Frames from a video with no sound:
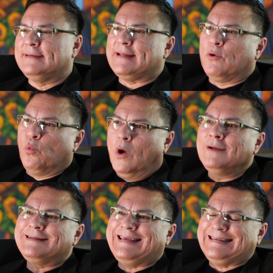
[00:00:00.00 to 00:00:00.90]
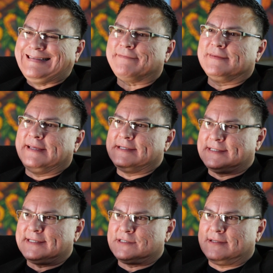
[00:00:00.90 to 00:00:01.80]
Now, one can definitely
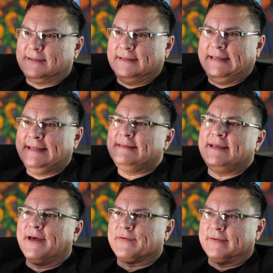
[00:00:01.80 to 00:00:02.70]
exist in the other.